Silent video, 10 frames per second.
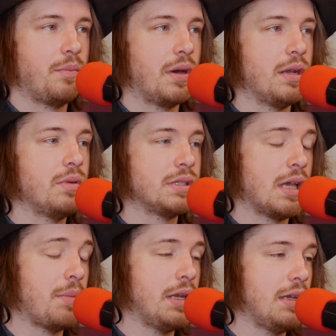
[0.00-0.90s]
But it
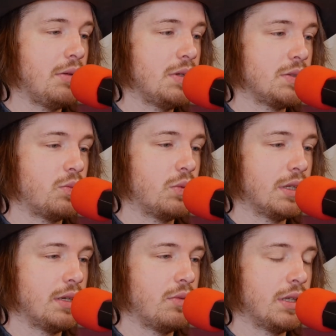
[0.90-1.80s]
was
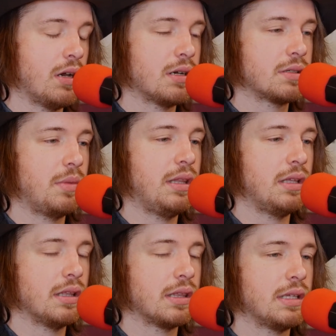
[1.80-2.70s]
really, really awesome. And
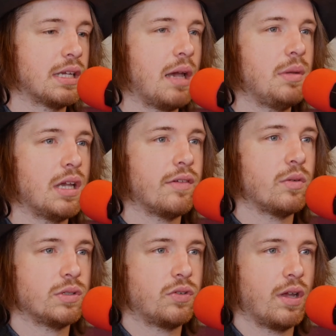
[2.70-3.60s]
the timing of
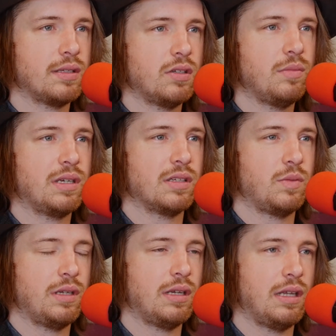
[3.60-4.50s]
it was great, too, because
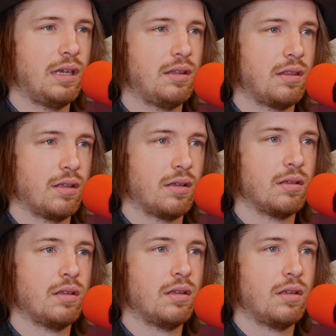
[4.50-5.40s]
we didn't hit the
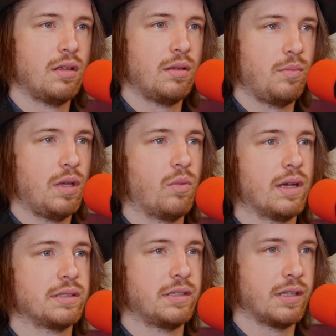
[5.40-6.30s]

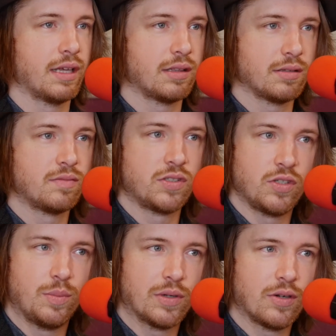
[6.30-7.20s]
Midwest in, like, the
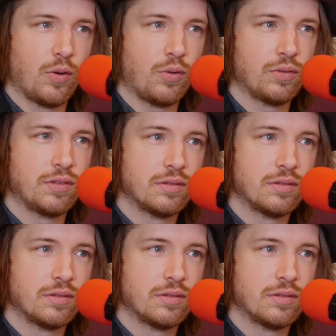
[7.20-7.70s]
super cold.